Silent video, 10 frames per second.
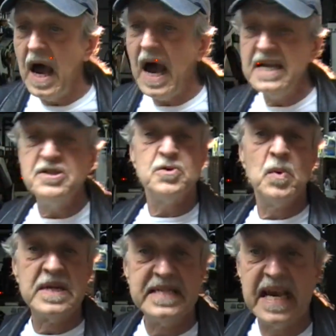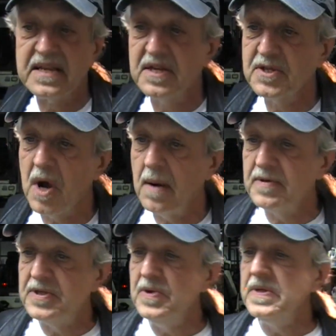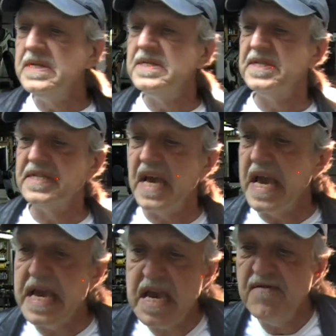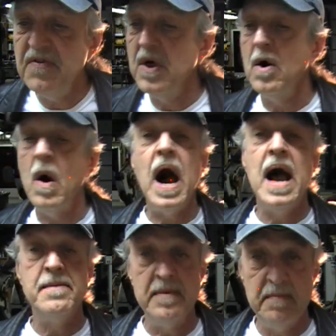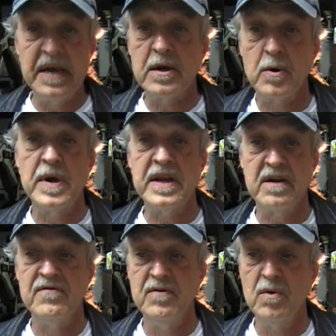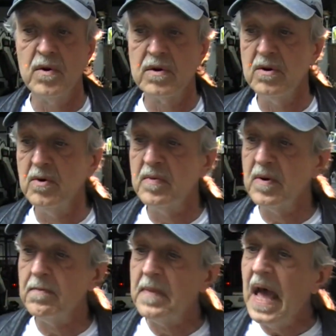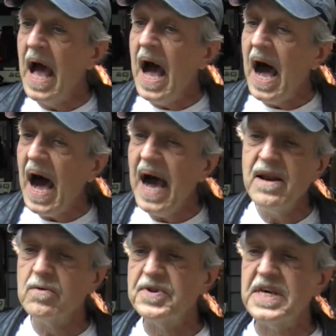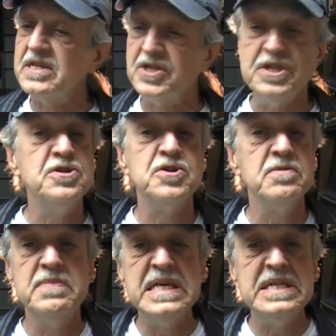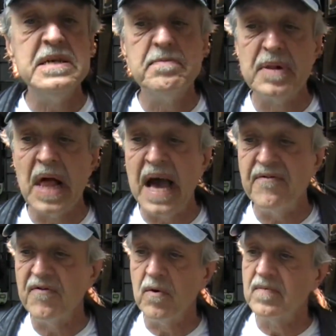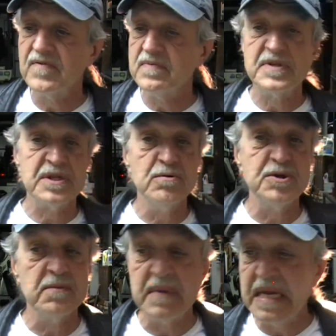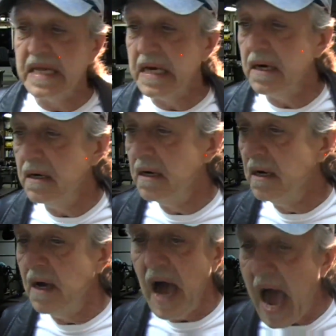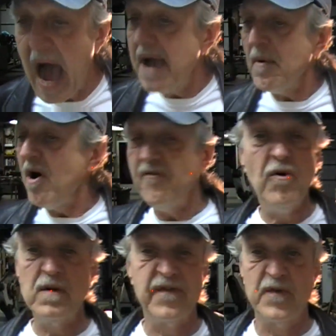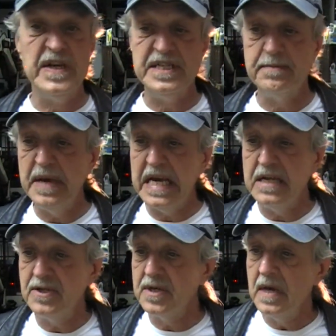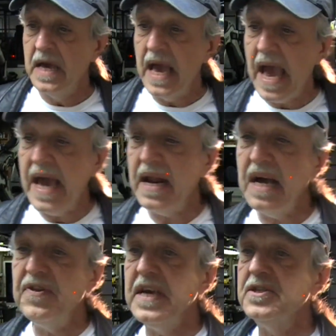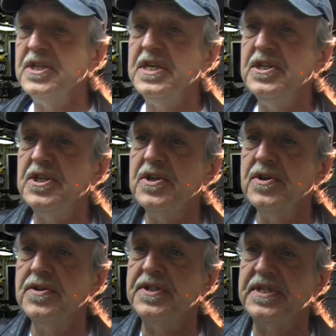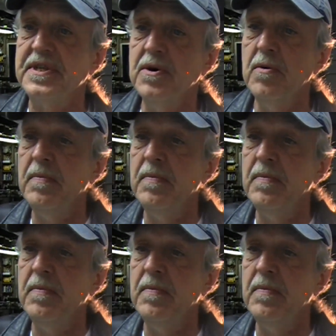I just want to take this opportunity to say, even though I'm a big critic of Laura Loomer, I don't think she should be deplatformed from social media. I'm all for free speech, and I think she should still